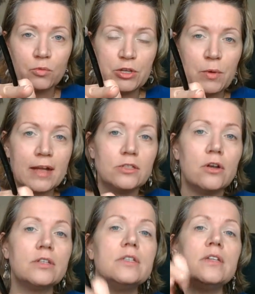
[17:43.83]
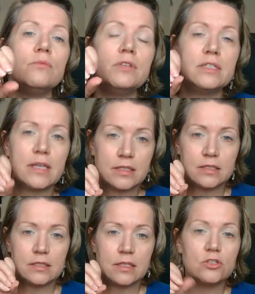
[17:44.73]
When you add darkness, it
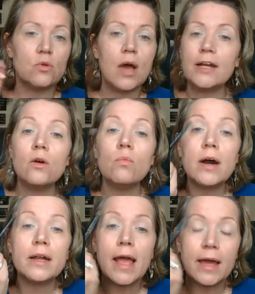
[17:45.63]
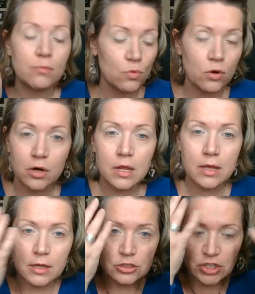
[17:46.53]
recesses it. So I don't want to add more
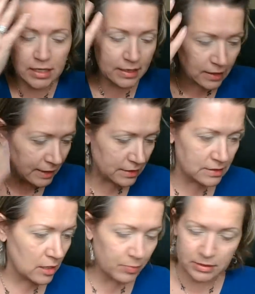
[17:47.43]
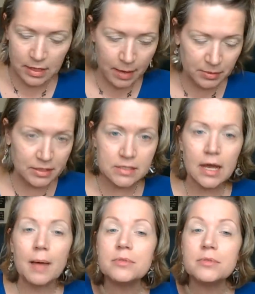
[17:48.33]
shiny lightness up at the top.